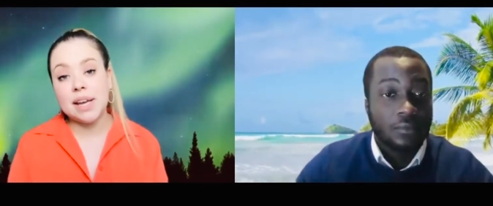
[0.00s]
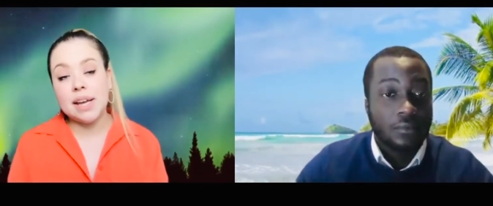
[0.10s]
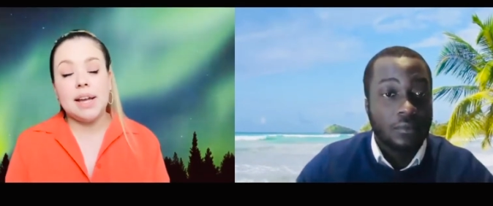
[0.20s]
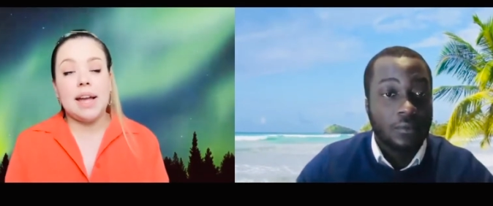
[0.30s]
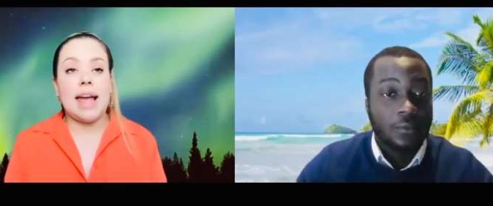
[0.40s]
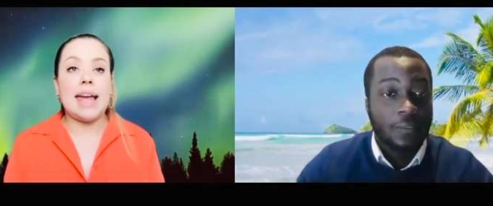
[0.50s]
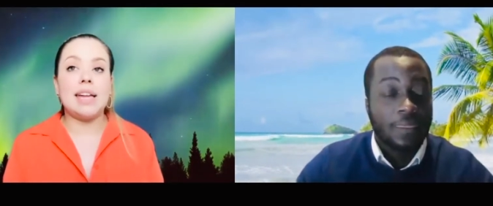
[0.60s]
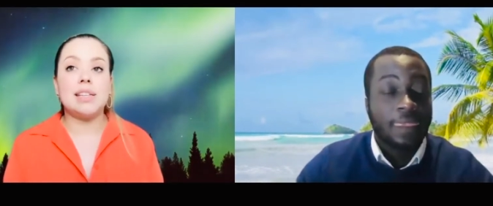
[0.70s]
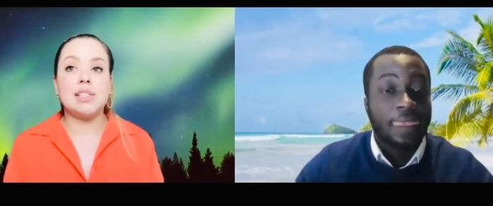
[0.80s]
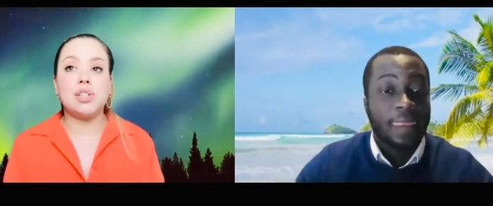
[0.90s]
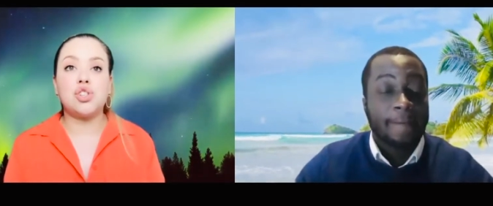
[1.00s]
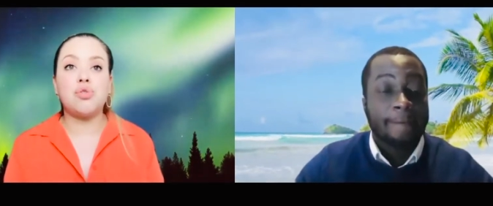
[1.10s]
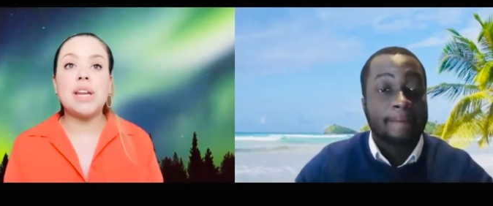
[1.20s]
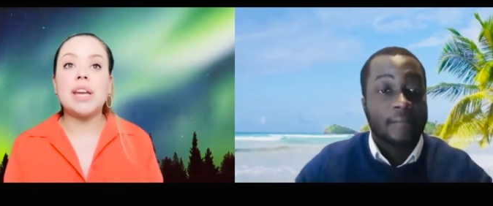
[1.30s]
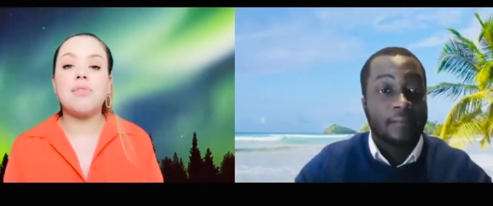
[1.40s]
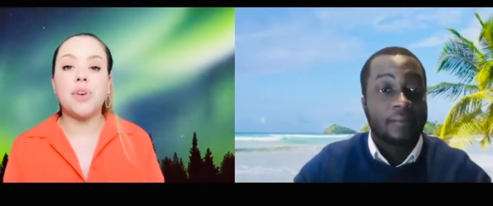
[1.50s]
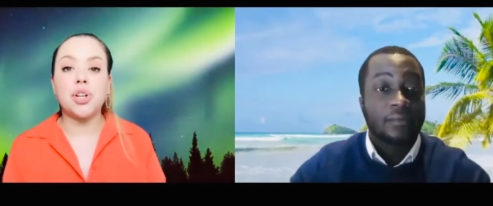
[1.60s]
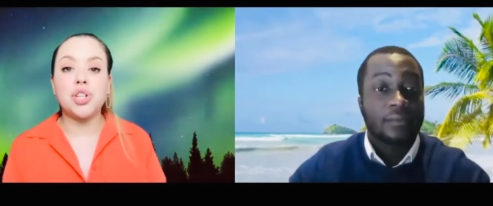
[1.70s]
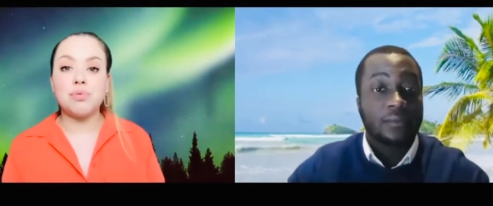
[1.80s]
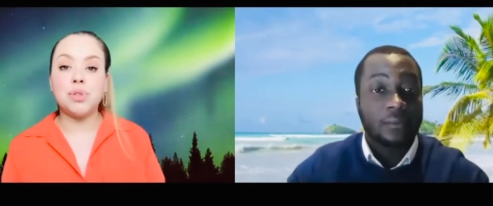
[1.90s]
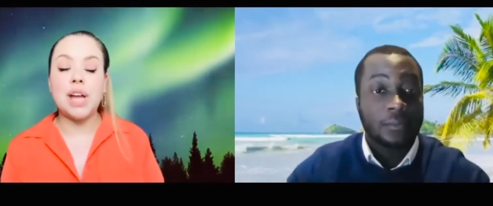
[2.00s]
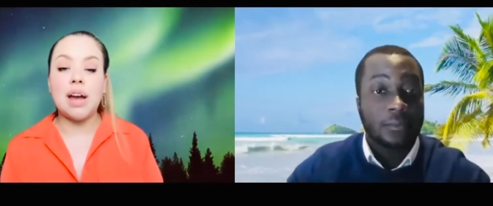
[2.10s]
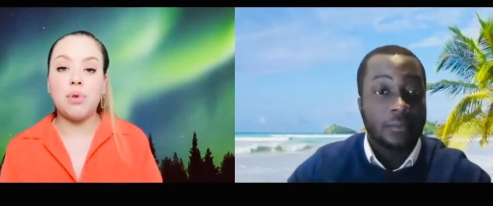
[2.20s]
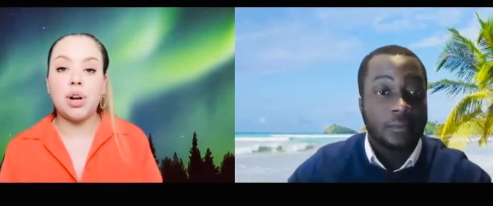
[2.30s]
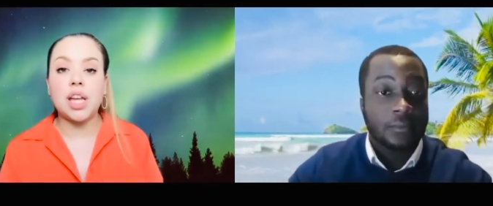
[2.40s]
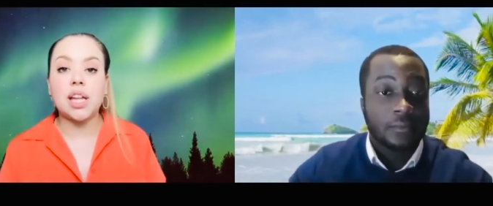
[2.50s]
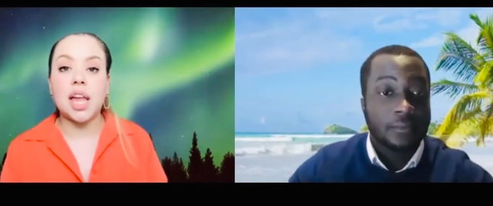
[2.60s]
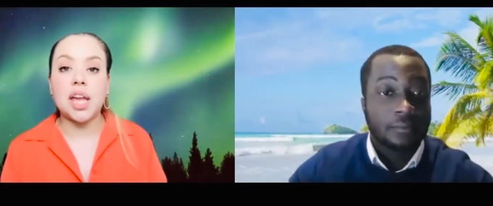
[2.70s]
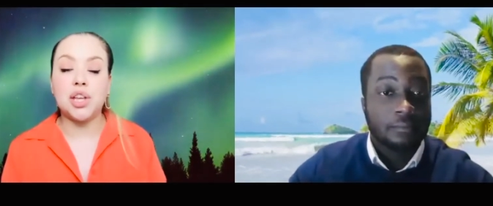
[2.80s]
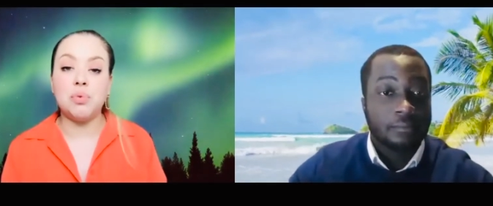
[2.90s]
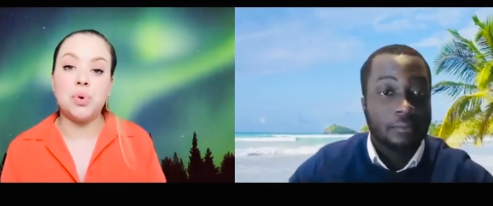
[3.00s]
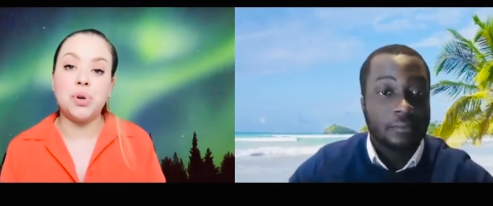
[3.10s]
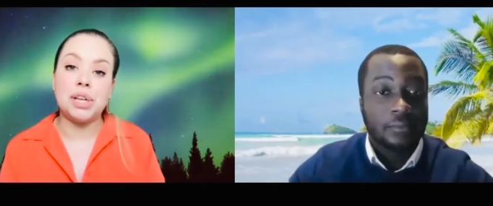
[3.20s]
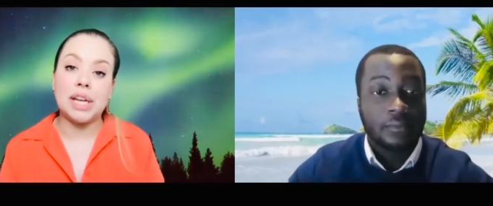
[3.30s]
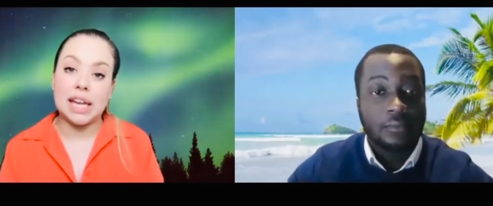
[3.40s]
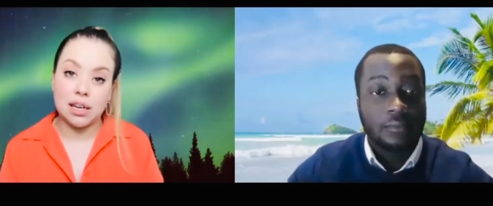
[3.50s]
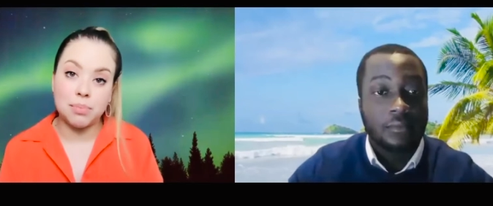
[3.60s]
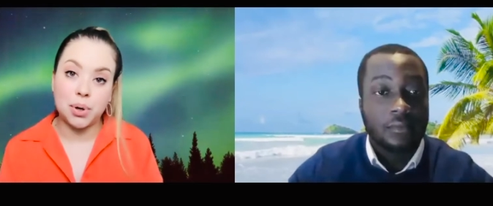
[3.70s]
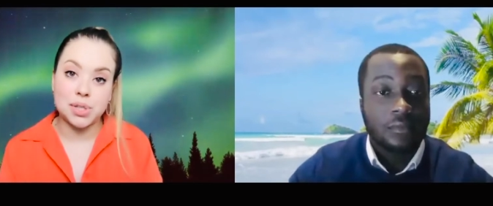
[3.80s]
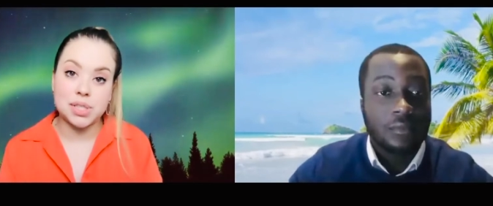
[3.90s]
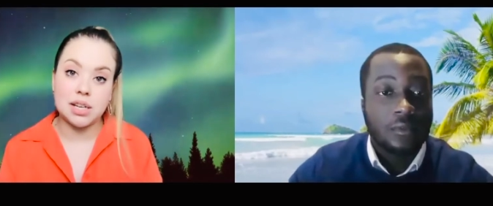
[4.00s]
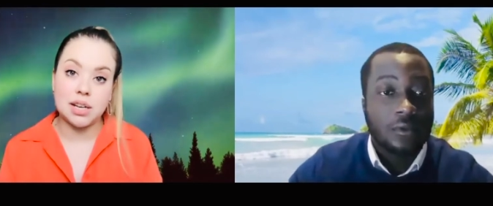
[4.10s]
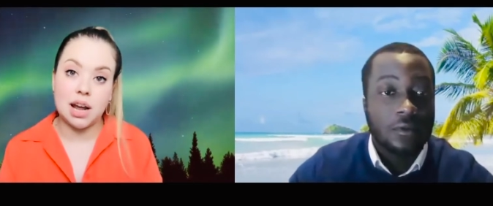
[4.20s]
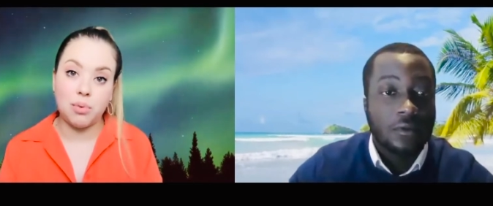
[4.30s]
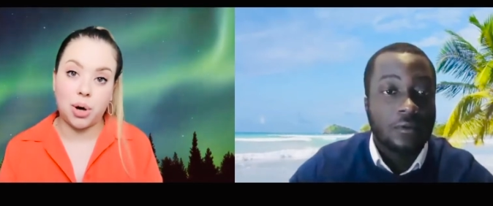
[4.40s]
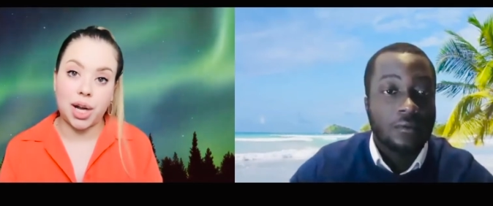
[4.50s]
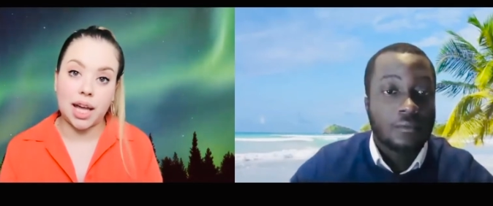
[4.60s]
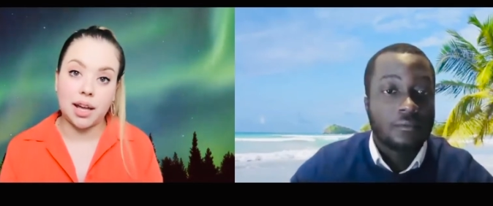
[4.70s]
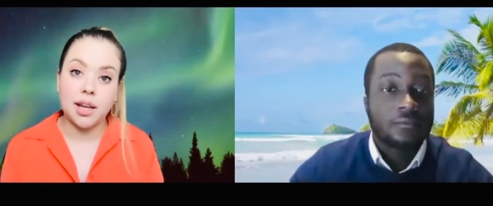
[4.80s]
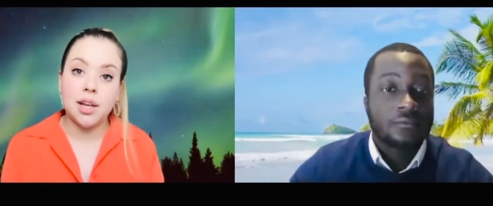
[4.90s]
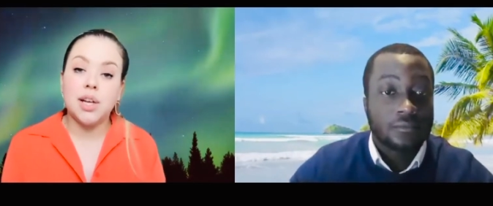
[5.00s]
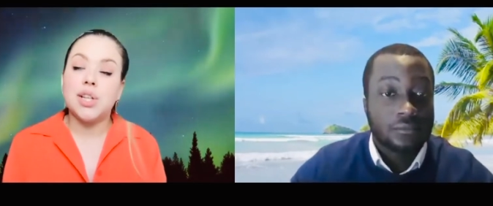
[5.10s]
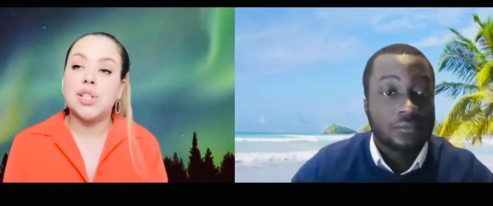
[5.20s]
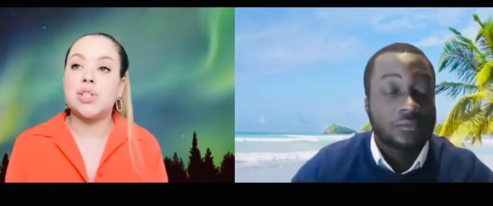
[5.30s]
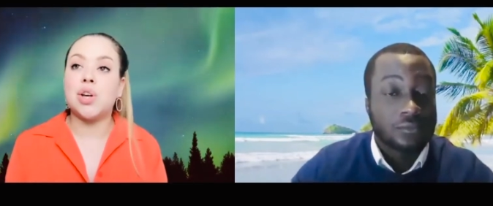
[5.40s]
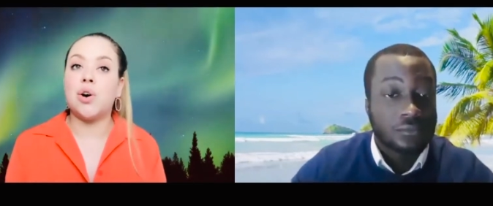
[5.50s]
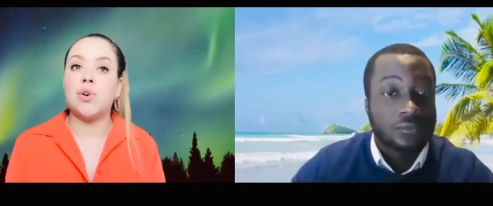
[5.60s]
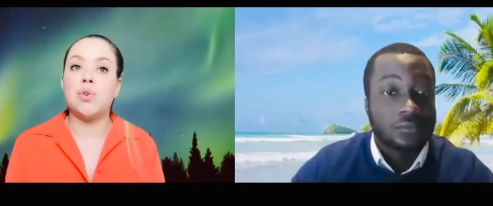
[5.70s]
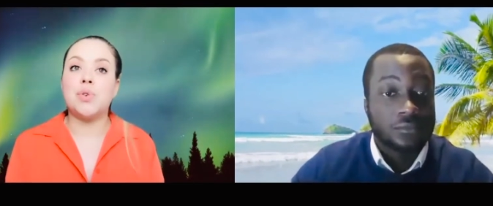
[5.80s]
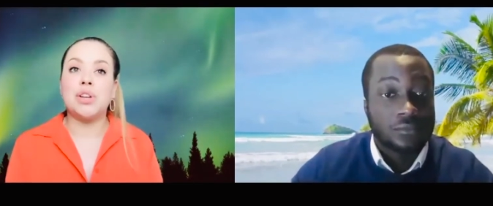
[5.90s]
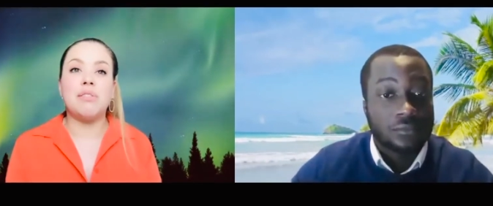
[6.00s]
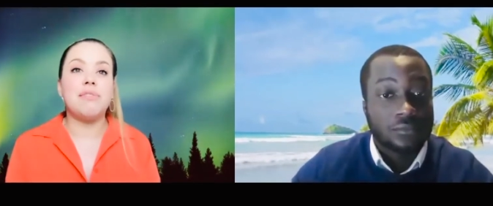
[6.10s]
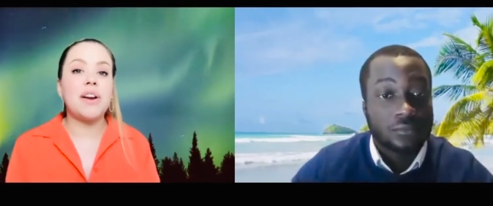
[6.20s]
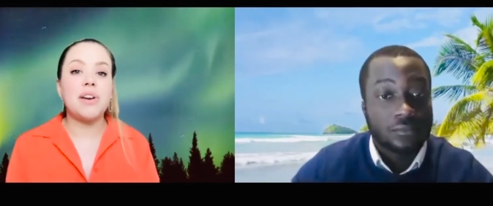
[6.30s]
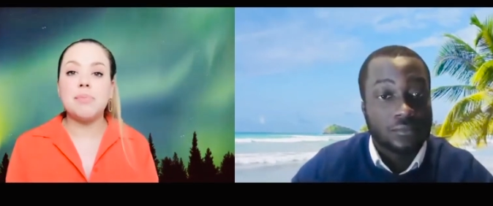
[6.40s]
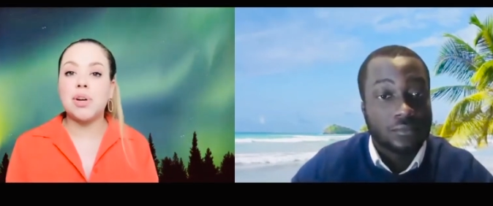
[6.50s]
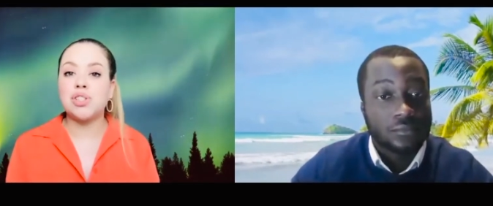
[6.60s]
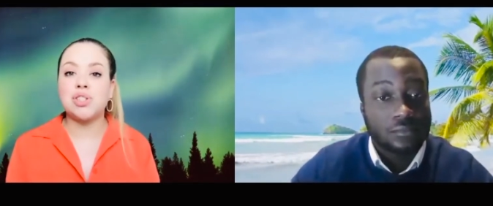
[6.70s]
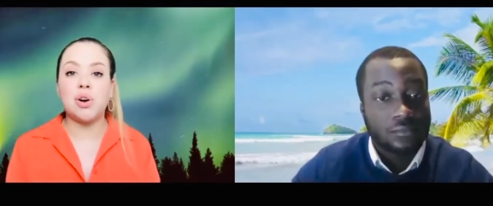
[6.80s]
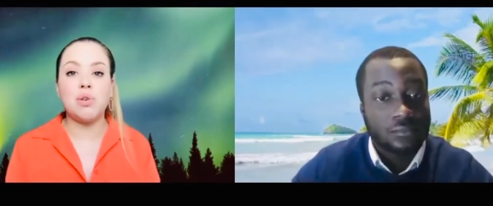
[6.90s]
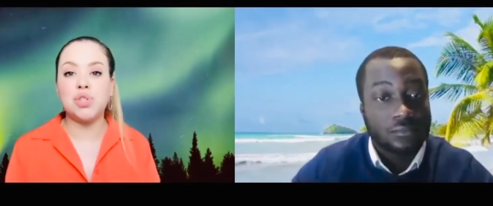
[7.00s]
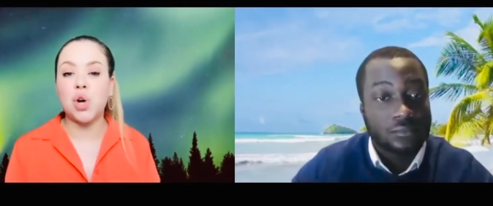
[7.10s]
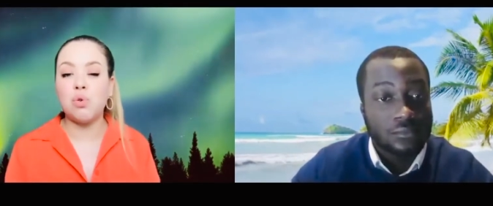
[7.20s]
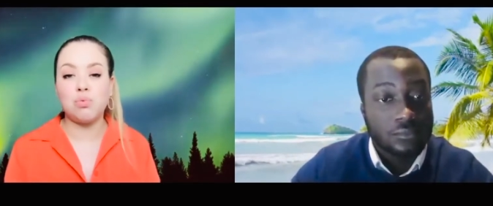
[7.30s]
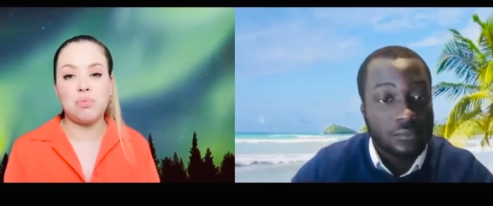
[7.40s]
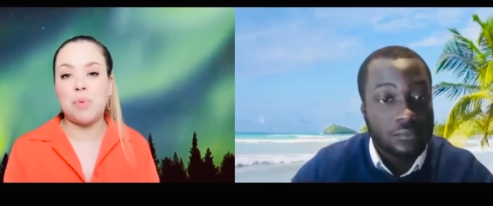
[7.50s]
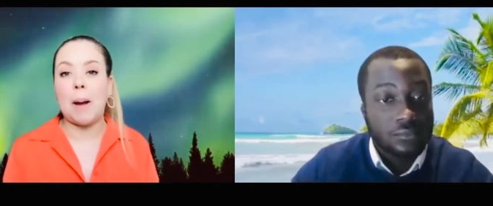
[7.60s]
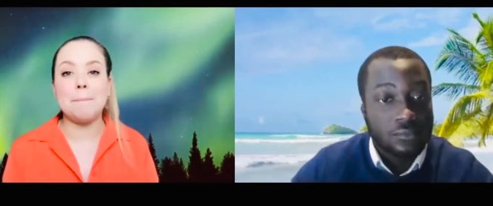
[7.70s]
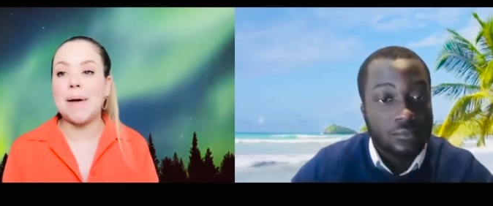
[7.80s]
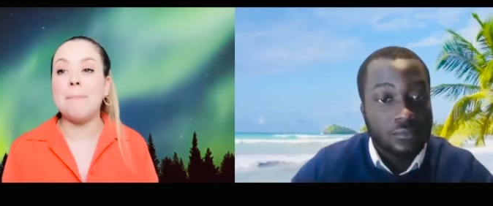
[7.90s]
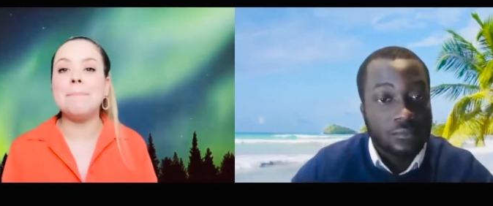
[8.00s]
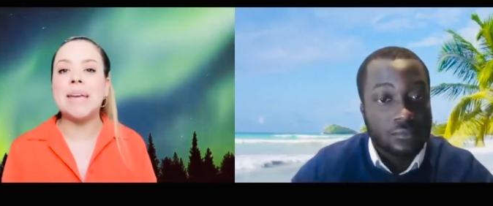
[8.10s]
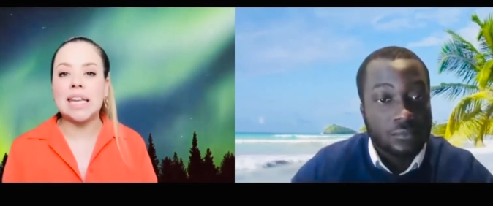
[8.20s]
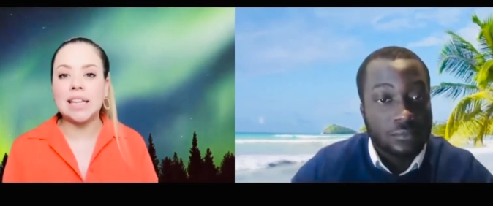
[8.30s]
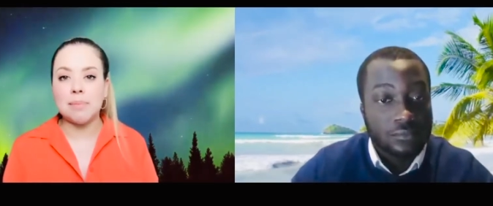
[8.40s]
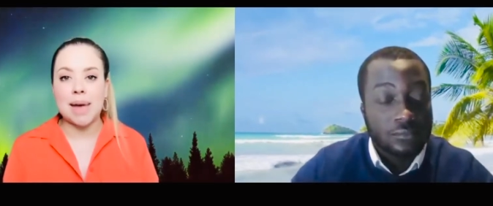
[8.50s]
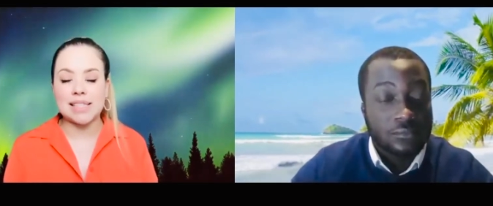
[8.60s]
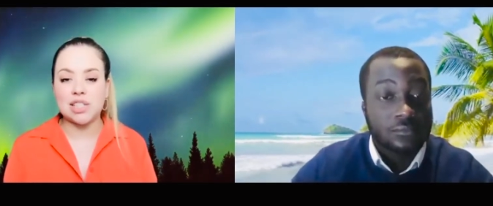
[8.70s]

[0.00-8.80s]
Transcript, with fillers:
Speaker 1: and treating virtual networking like you would in person networking. So, you know, very much so don't immediately message a